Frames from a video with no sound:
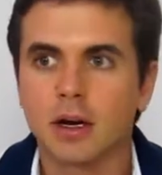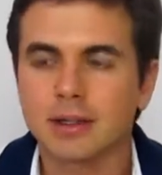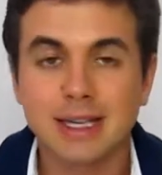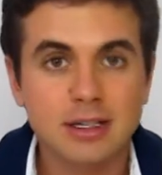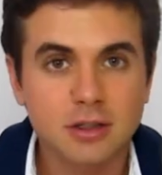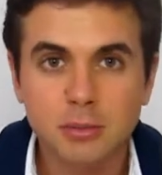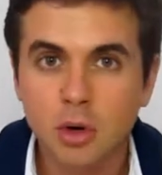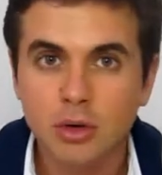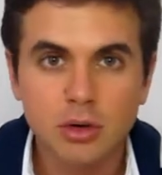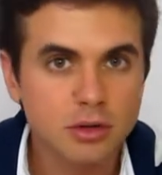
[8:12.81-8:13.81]

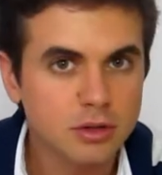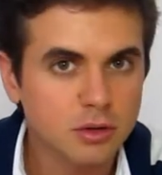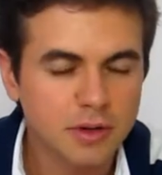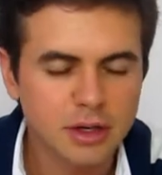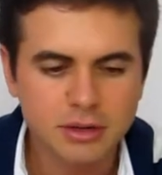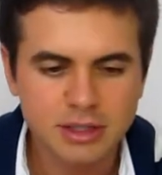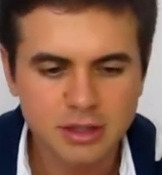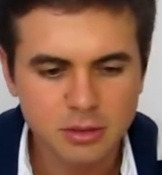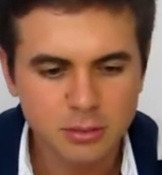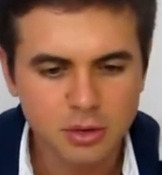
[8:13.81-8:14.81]
testimonials, video
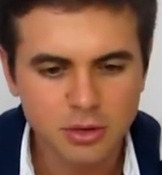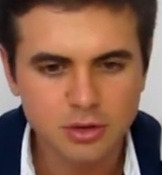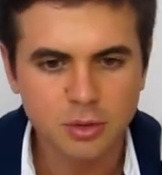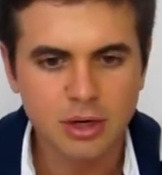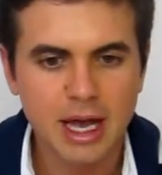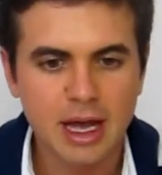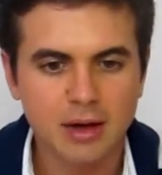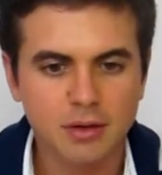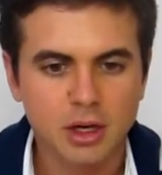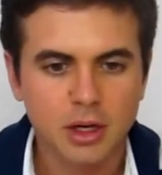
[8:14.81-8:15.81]
testimonials, you want to have